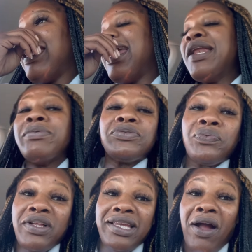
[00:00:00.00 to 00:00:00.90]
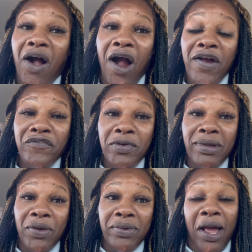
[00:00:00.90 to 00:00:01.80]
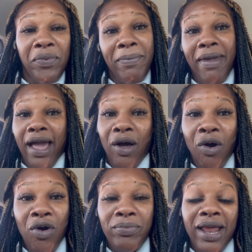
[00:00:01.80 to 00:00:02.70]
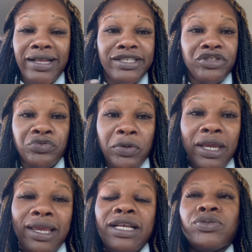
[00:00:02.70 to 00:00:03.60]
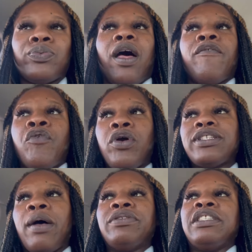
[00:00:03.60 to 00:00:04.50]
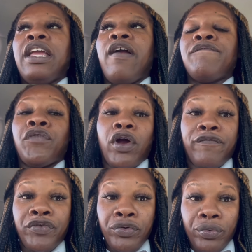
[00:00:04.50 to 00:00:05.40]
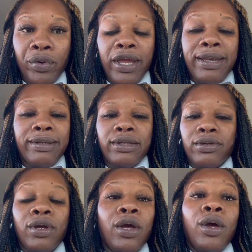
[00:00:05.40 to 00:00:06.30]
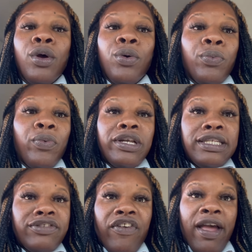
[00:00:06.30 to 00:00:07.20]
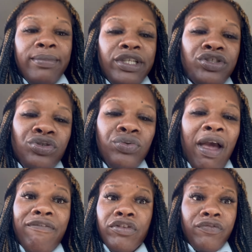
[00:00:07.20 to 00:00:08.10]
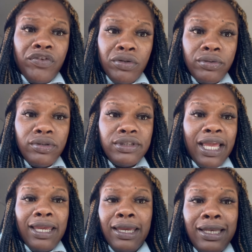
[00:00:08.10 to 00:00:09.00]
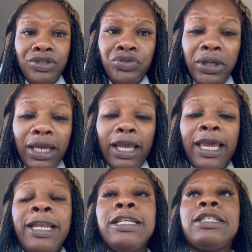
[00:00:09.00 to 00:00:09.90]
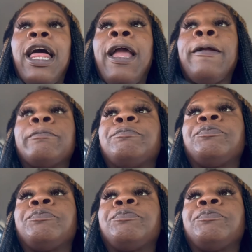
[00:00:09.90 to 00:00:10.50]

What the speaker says: and it was really hard for me when I went back home not to drink, because of course I was there for a funeral. And what does families do after funerals? They eat and drink. And it's like,